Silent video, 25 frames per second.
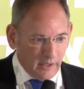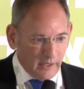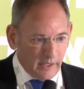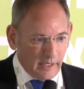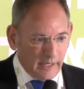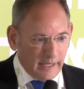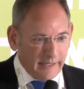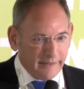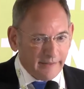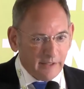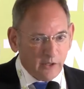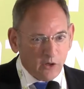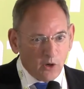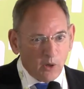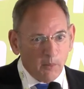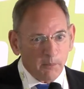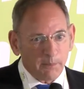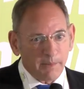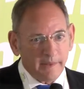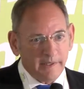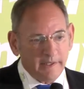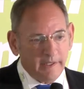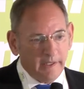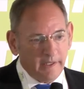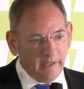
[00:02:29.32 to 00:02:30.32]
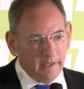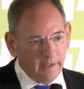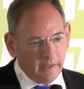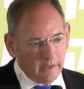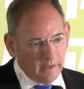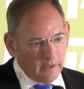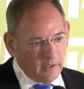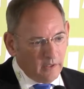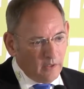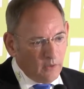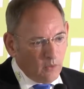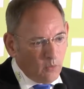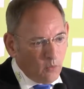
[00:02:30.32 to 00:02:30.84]
and the company,
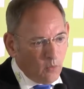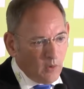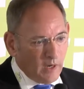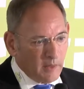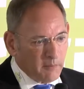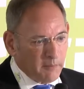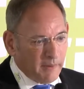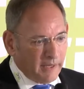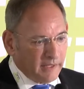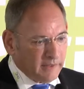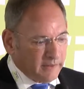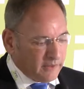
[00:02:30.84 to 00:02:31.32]
whereby